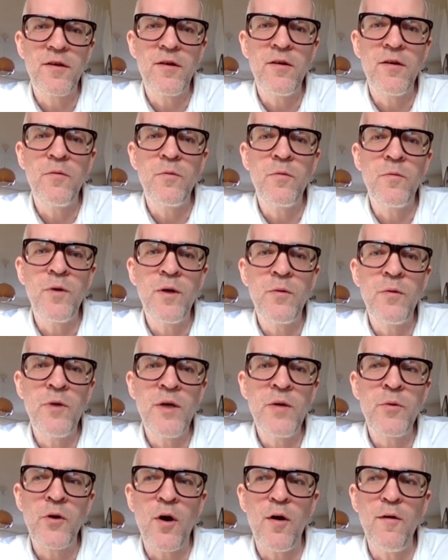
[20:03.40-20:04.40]
know, we
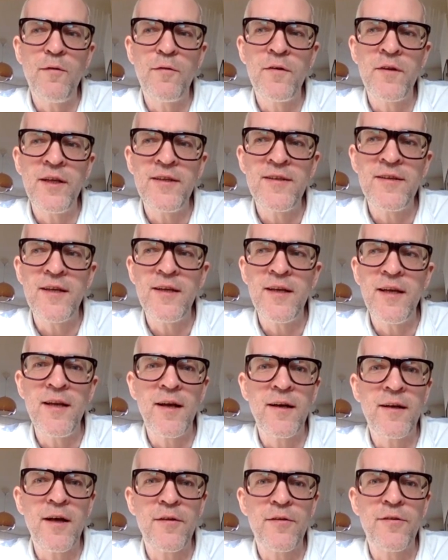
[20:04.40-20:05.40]
would offer this in
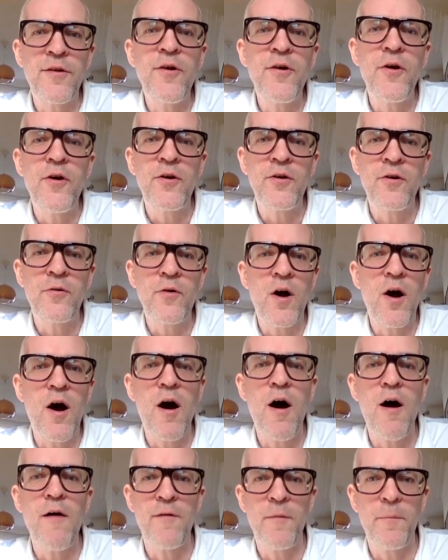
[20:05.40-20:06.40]
like a third or a
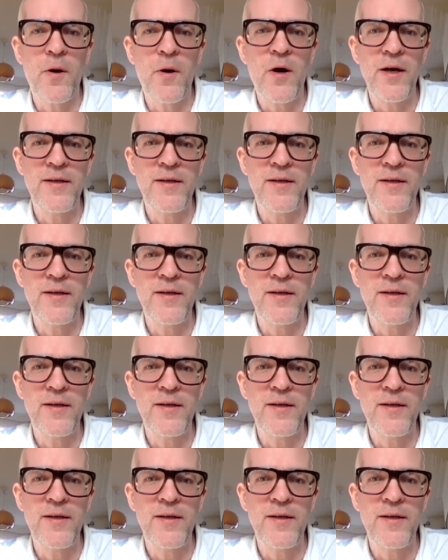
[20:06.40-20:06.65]
half a pint.